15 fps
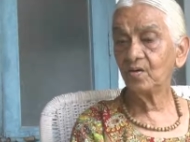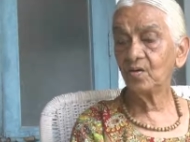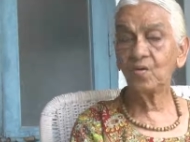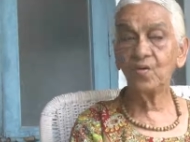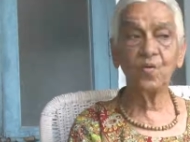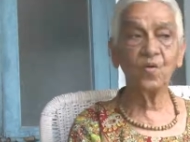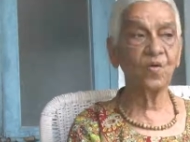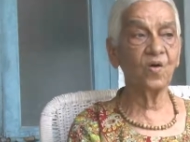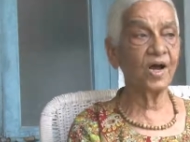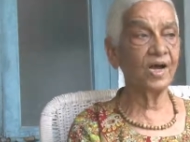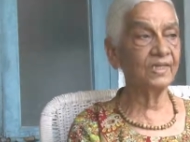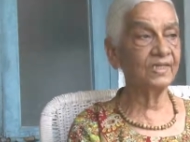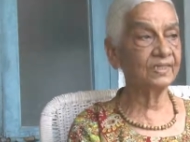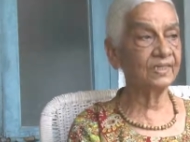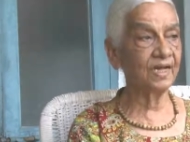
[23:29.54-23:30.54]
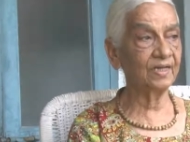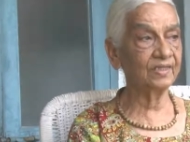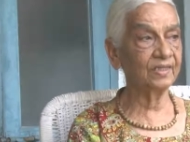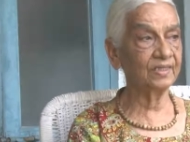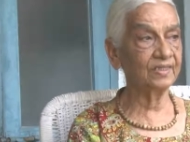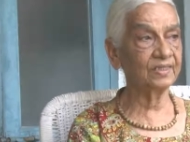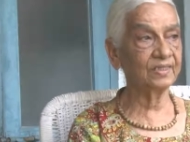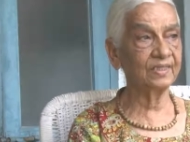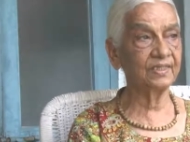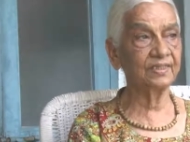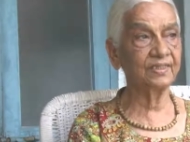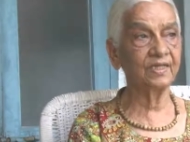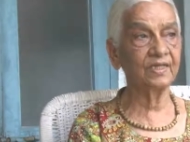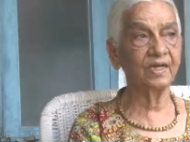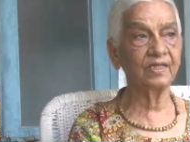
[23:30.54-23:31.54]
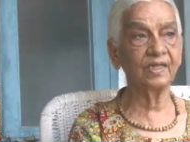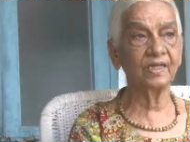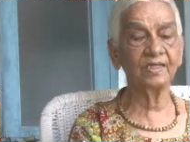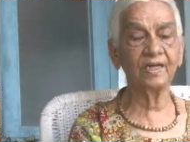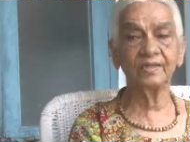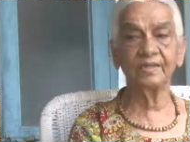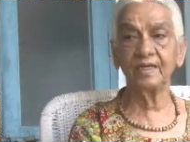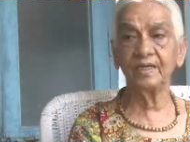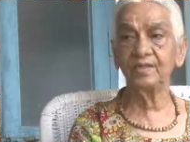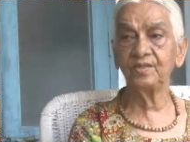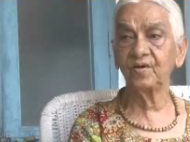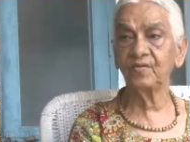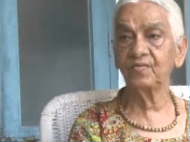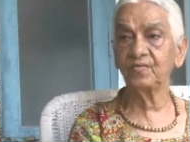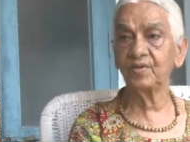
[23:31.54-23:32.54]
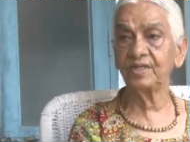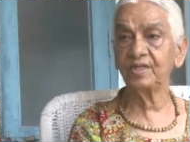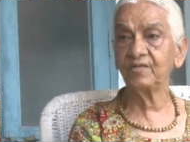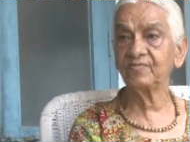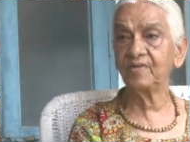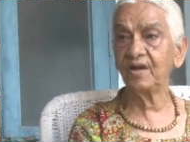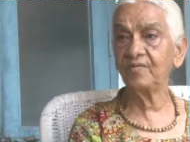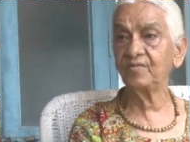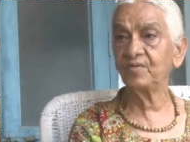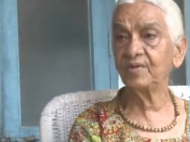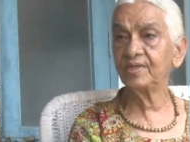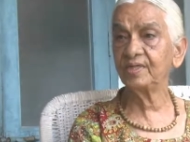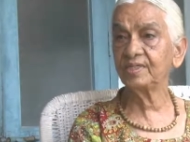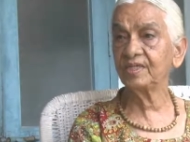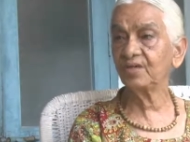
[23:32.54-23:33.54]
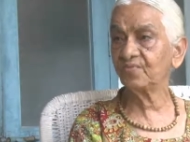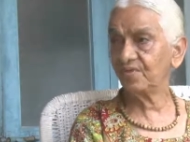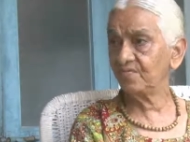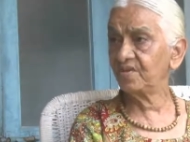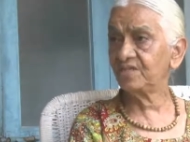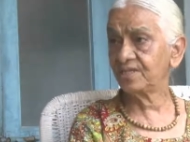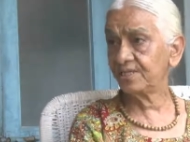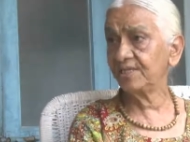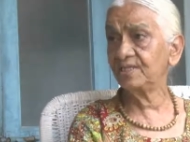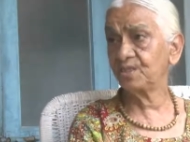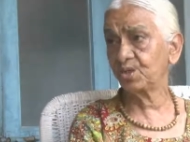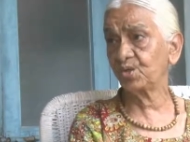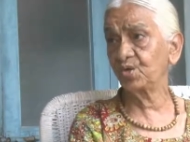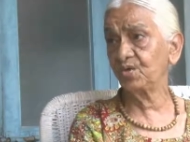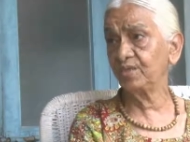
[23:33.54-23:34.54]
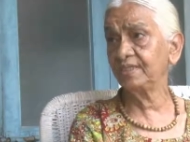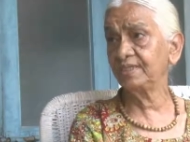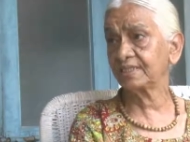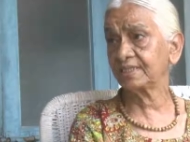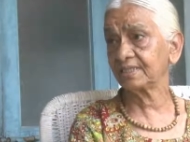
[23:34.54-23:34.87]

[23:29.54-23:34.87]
Oh, I started teaching, I think, at the age of 25, 26. We were still students.